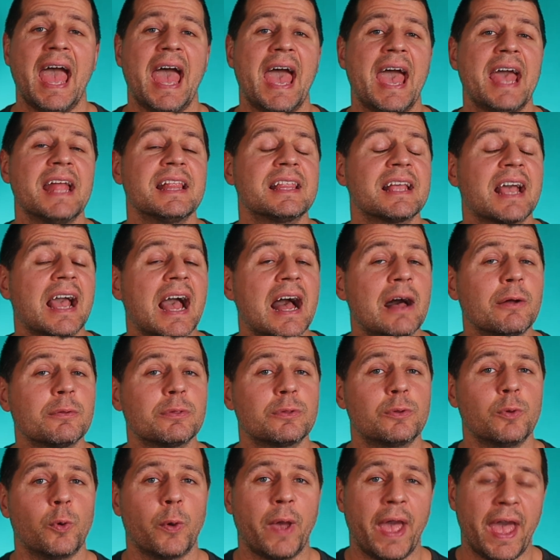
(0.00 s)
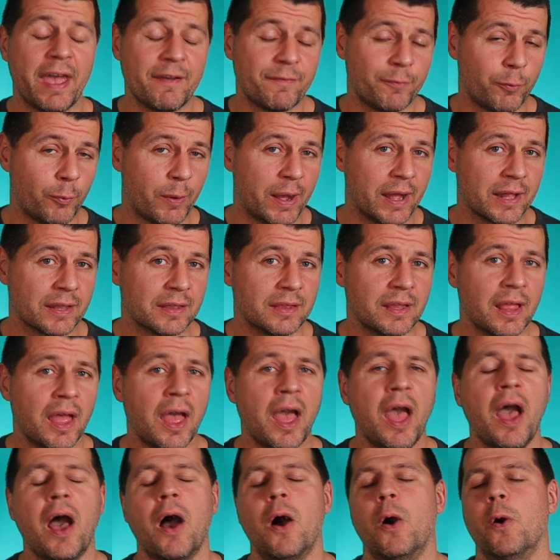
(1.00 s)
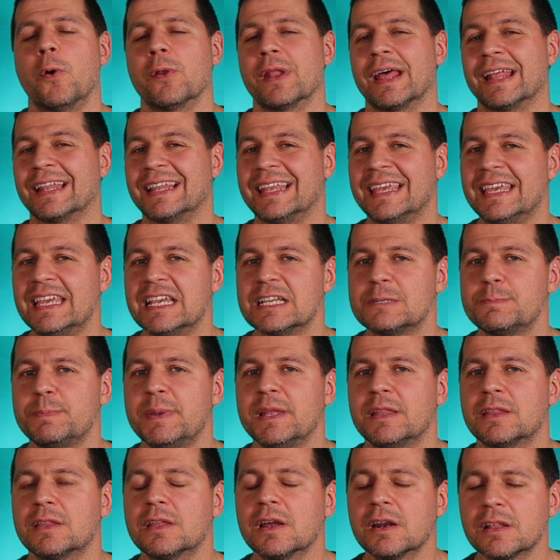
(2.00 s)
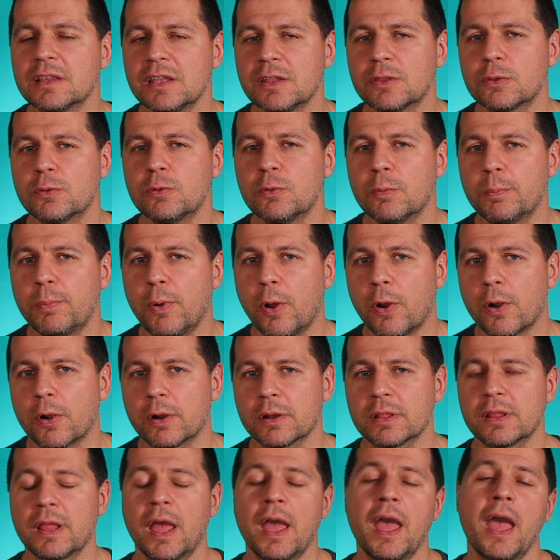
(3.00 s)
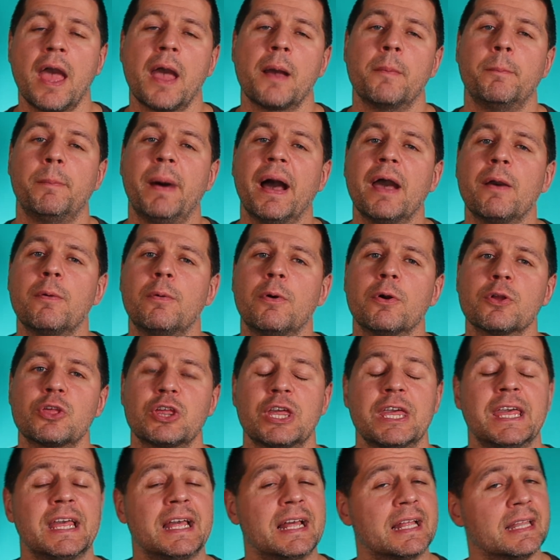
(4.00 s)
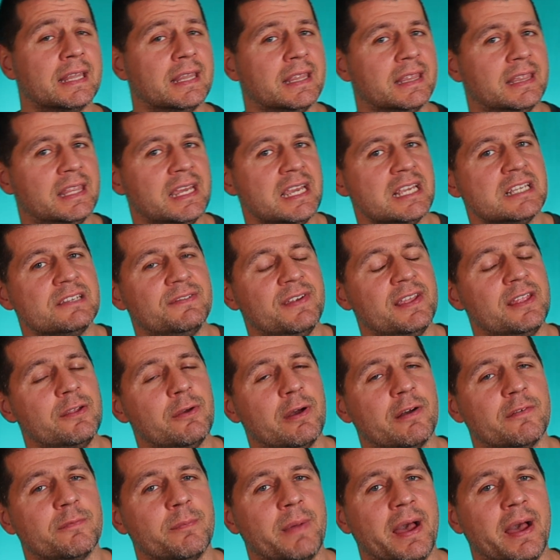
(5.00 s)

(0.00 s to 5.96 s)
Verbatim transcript: and how to have one on an ESP32 board by watching this video of